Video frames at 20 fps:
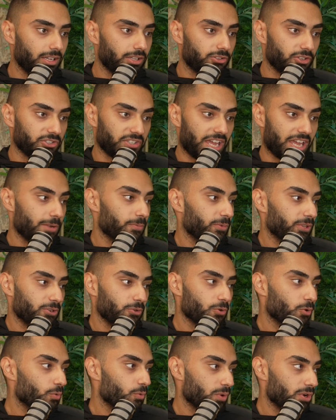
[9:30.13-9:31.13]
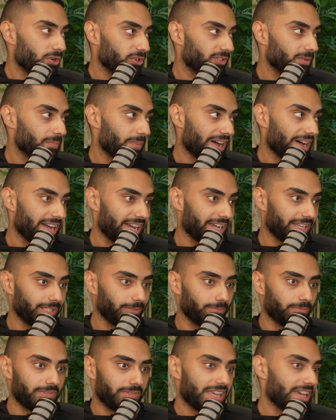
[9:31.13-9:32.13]
does anybody know where to buy
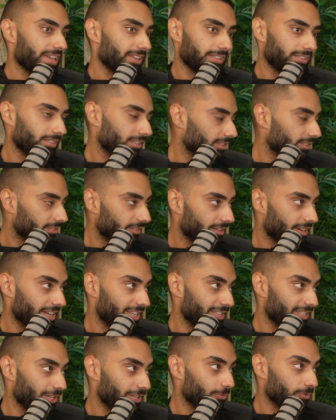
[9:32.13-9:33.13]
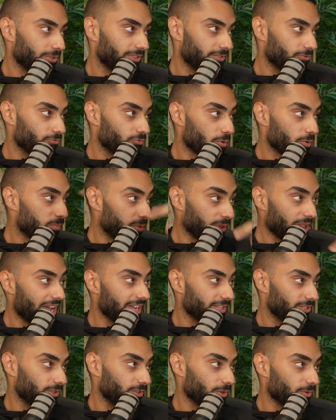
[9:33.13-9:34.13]
this?" And he would
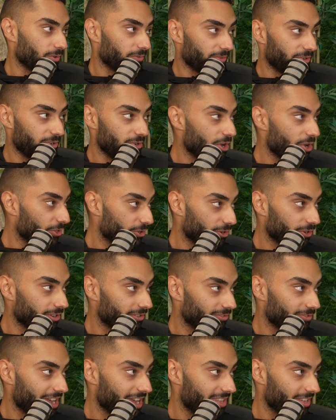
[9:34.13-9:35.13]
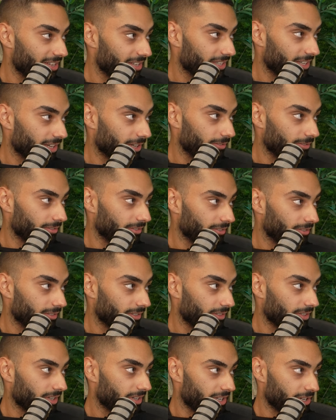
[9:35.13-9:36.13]
reply to it with another Reddit account,
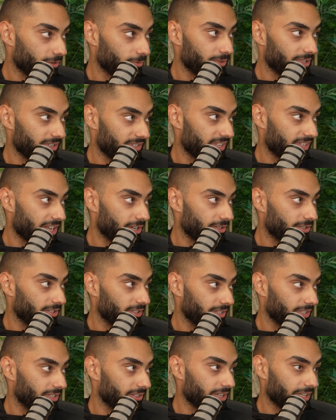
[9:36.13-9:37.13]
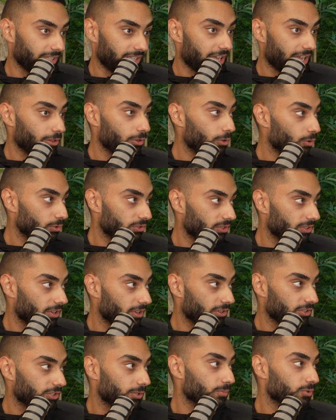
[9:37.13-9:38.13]
and it would essentially like get loads of
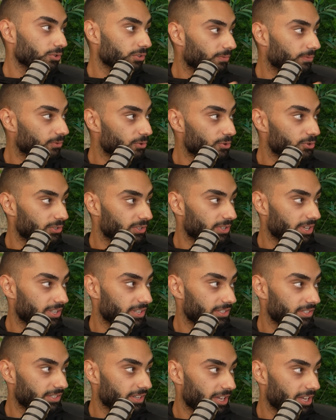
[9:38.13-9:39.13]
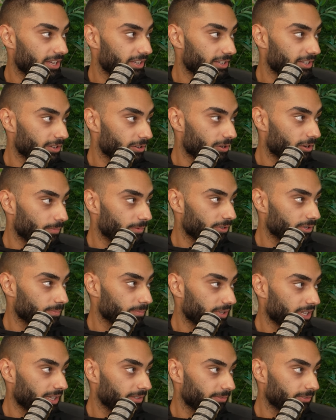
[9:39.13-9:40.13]
customers through to his uh, e-commerce
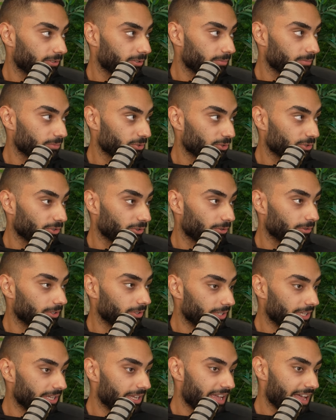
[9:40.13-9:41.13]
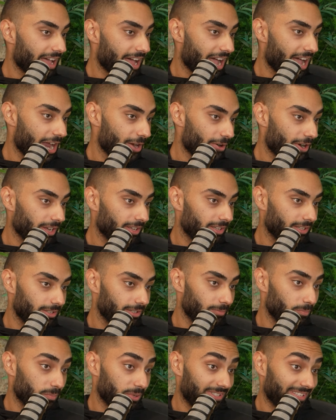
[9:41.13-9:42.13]
platform. Yeah. So, I
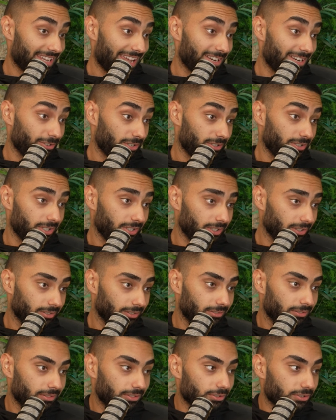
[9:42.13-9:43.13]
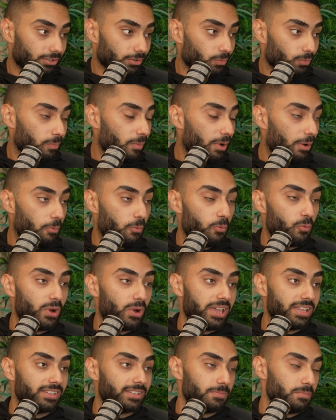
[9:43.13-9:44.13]
reckon potentially there's a, a
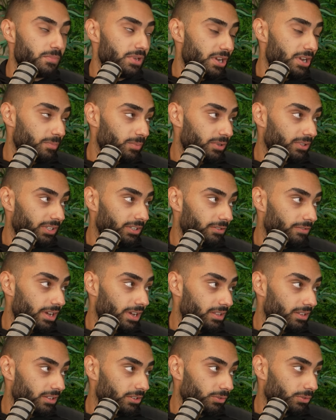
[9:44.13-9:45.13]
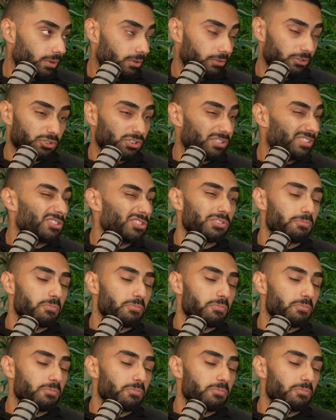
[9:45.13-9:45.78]
way to manipulate Reddit as well. There's there's